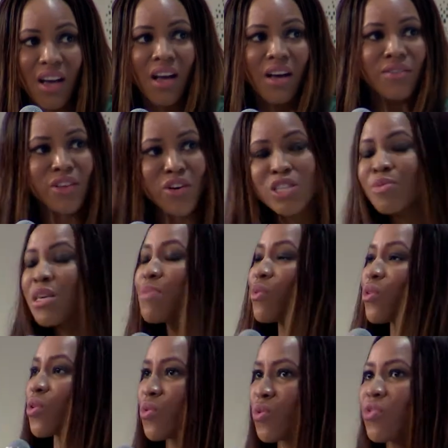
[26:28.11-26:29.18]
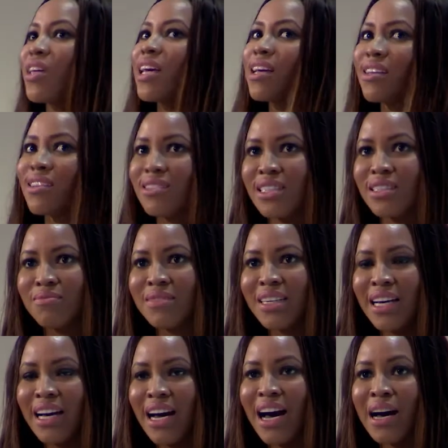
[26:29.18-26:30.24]
For those people who think that
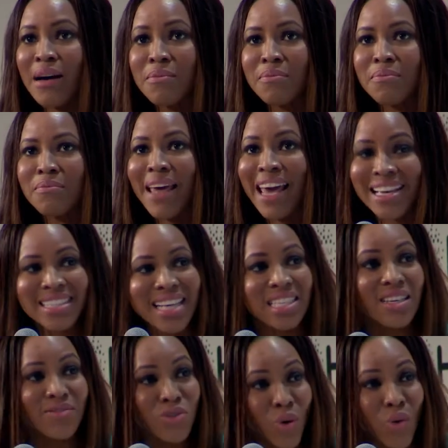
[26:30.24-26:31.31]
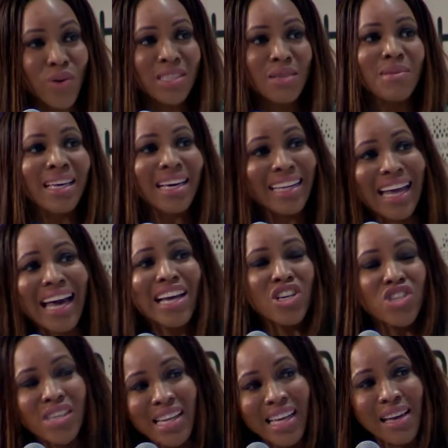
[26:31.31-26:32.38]
excessive tourism can
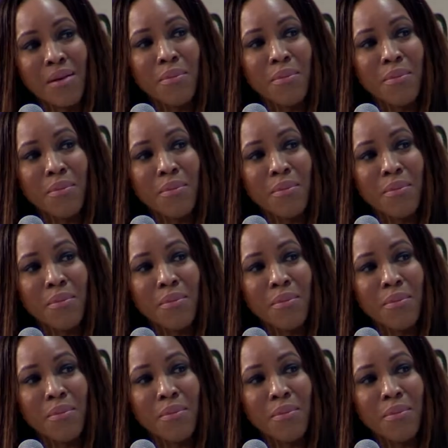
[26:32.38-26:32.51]
actually